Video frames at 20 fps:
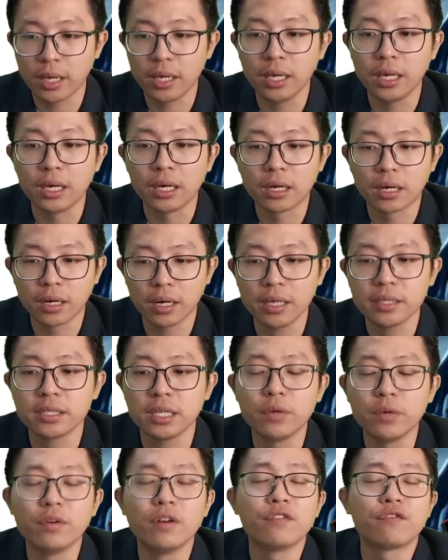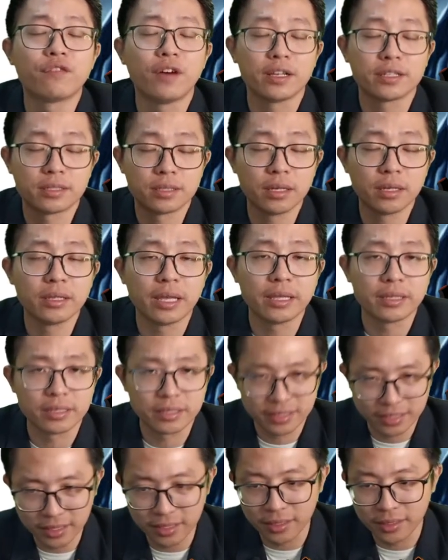increase even faster than the
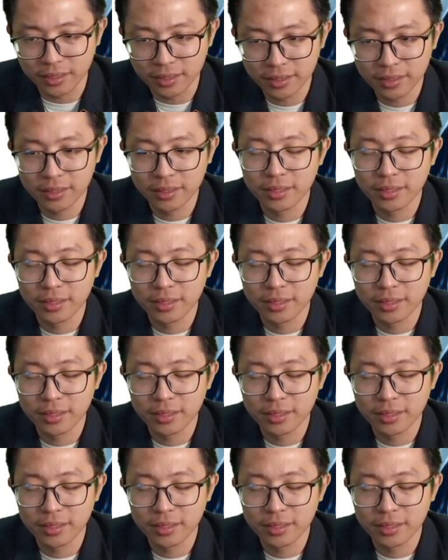C.